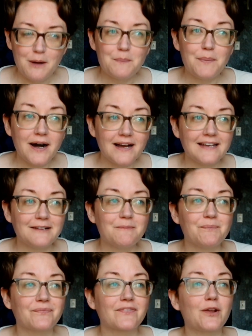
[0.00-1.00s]
But
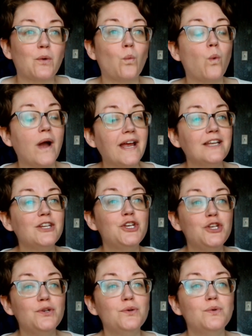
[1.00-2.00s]
when
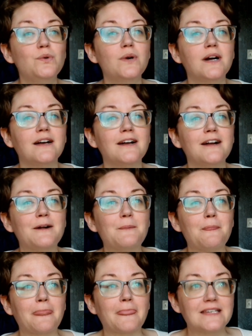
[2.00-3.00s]
you
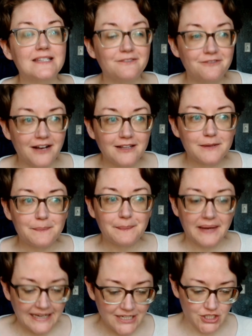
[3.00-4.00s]
develop
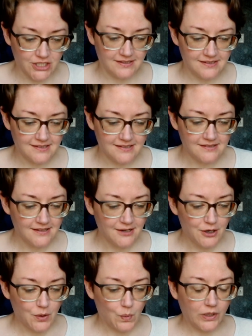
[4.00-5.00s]
patience,
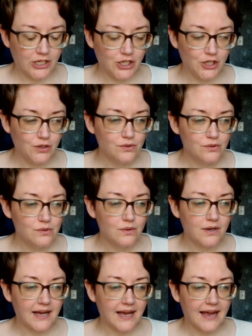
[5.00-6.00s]
when
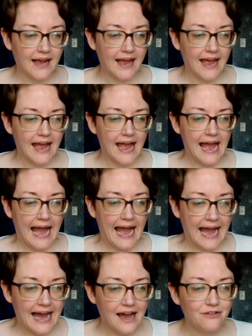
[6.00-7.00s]
you
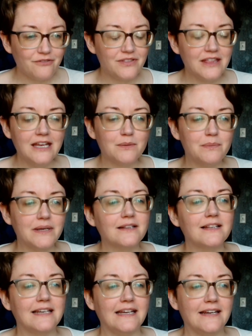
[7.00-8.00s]
have the
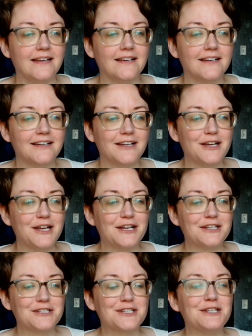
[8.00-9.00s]
ability
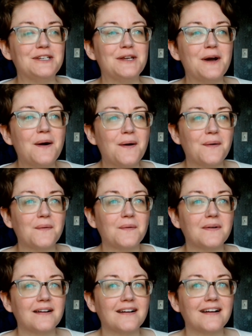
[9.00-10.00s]
to know
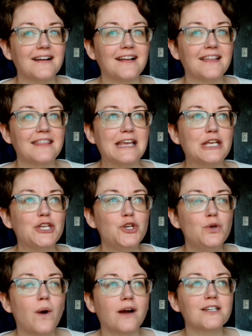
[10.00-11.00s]
that
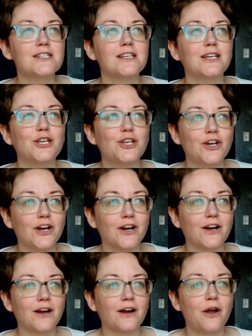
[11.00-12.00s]
you are
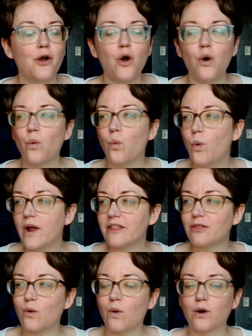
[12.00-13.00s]
secure
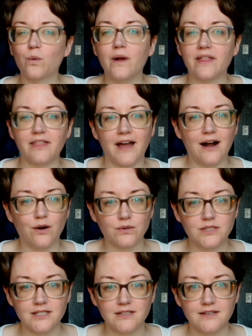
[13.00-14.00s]
with or
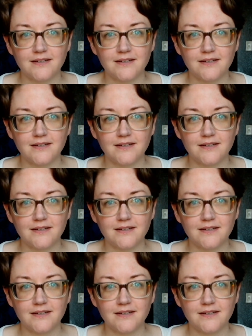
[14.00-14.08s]
without